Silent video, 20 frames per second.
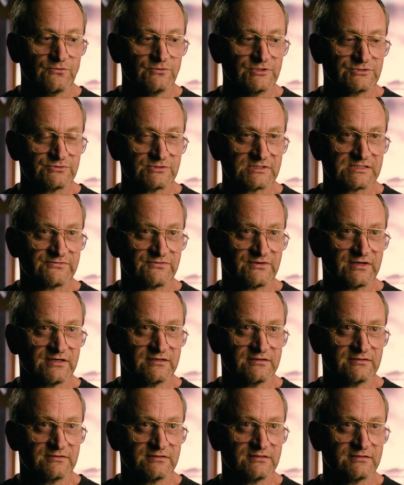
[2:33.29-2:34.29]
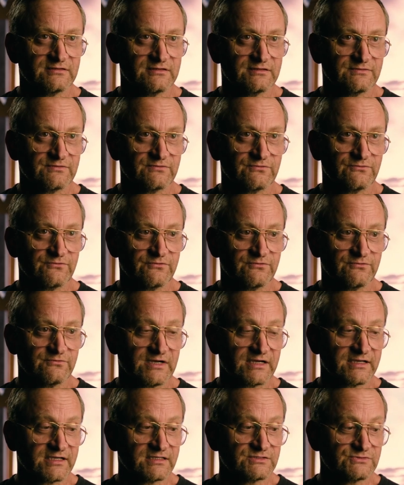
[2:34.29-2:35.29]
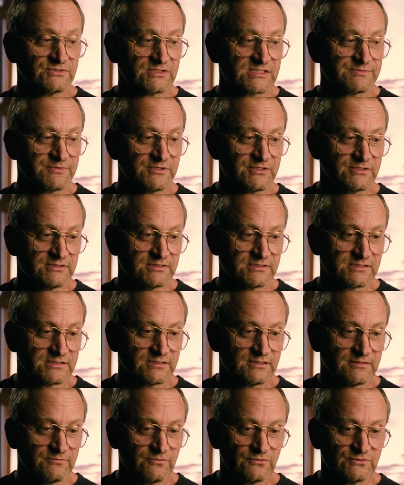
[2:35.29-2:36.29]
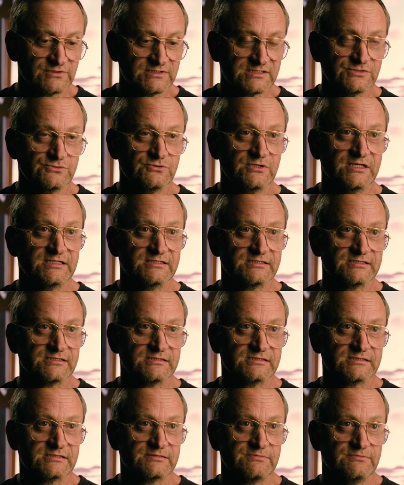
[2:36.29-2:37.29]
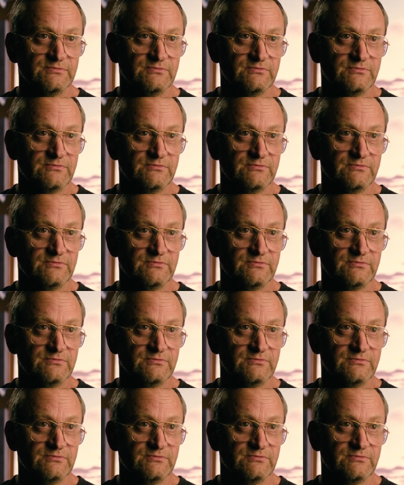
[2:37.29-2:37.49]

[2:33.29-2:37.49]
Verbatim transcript: which was fun. And, then I got to experience uh, all these new lenses